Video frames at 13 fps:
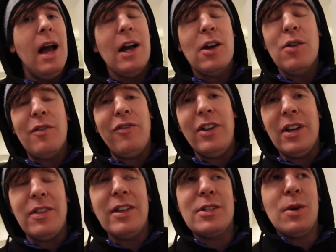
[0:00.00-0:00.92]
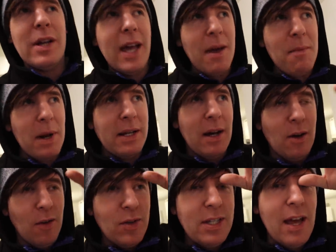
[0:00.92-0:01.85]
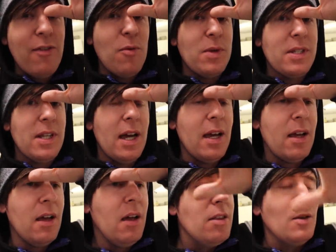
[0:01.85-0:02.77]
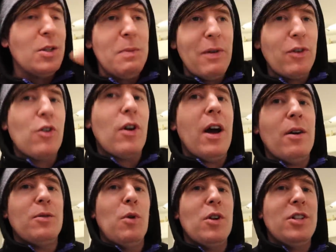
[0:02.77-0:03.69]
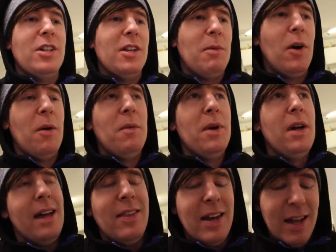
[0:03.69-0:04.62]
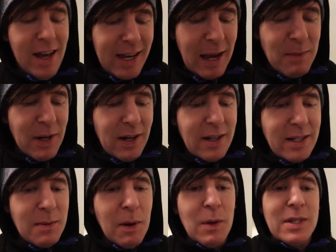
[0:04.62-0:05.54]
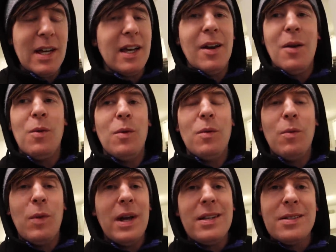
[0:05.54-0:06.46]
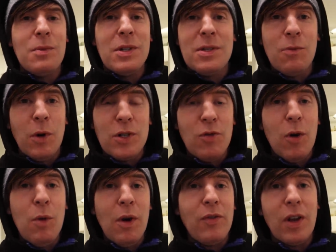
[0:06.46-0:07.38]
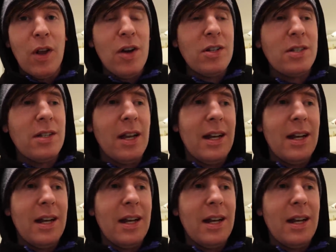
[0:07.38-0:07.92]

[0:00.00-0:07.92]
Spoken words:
I couldn't feel anything, so I came back down. Obviously, everyone was like, there was a bit of a crowd watching at the bottom, and then I came down and Isabel was like, you know, what's wrong? What have you lost?